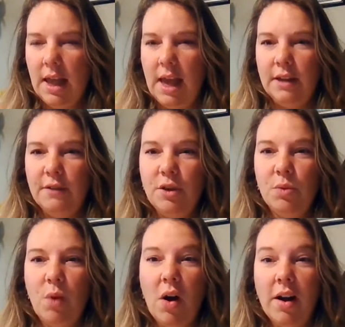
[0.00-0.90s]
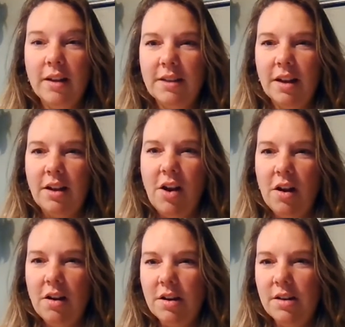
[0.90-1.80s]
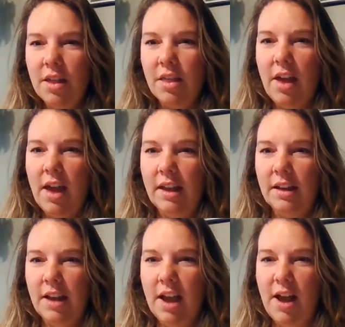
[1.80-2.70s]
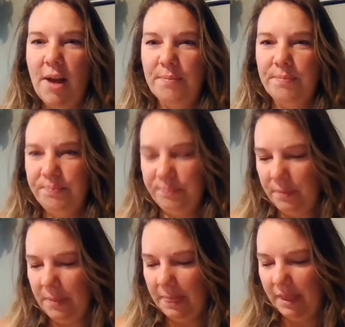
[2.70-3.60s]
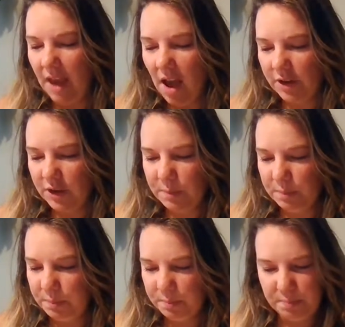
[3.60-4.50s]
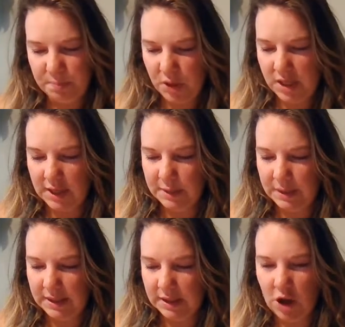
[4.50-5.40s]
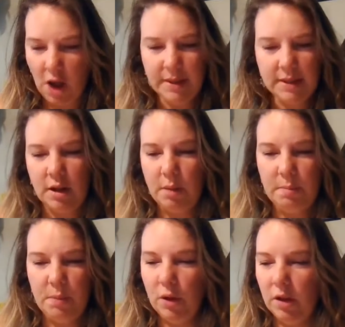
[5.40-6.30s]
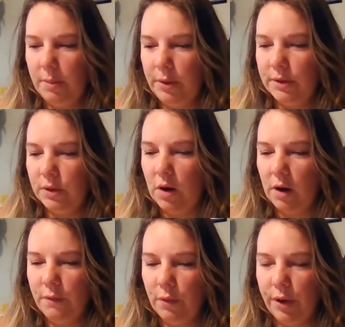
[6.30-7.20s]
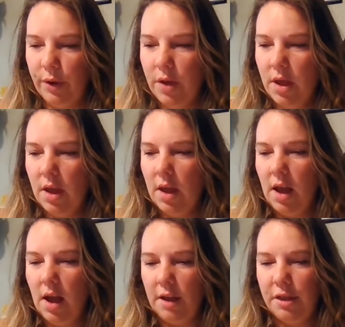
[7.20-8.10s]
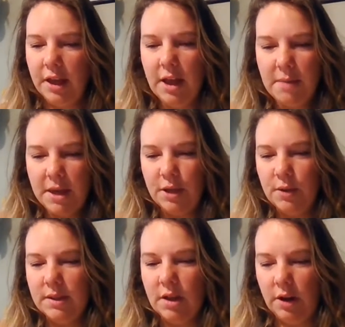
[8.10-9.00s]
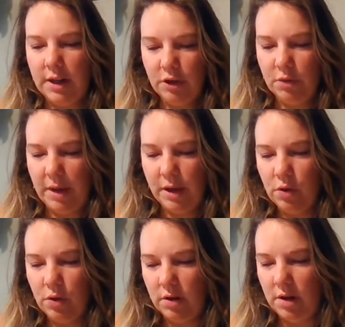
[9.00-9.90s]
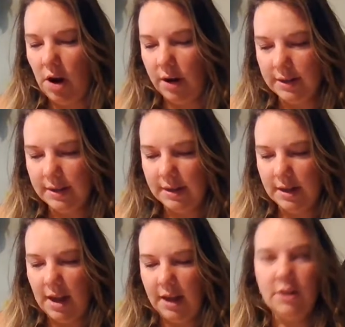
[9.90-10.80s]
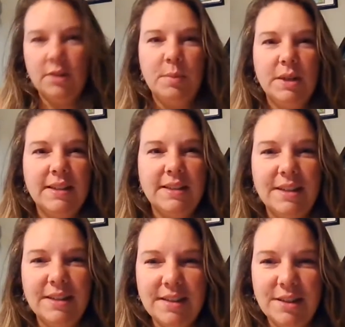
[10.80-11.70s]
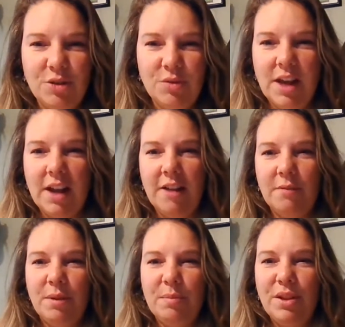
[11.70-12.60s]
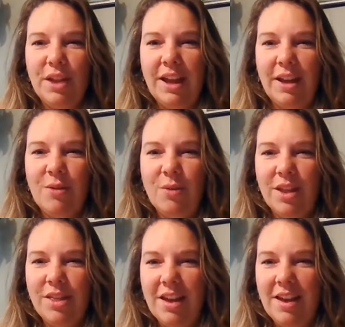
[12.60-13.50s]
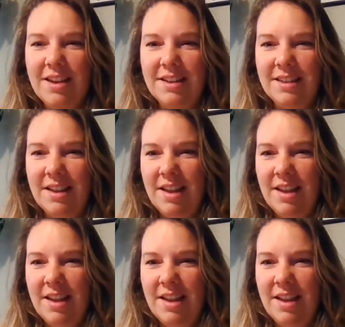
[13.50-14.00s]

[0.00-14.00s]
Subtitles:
And if you want a card, then just put yes, please in the comments, and I'll pull a personal card for you. I think I might use Archangel Michael cards today, just because it is a new deck. I've been playing with it.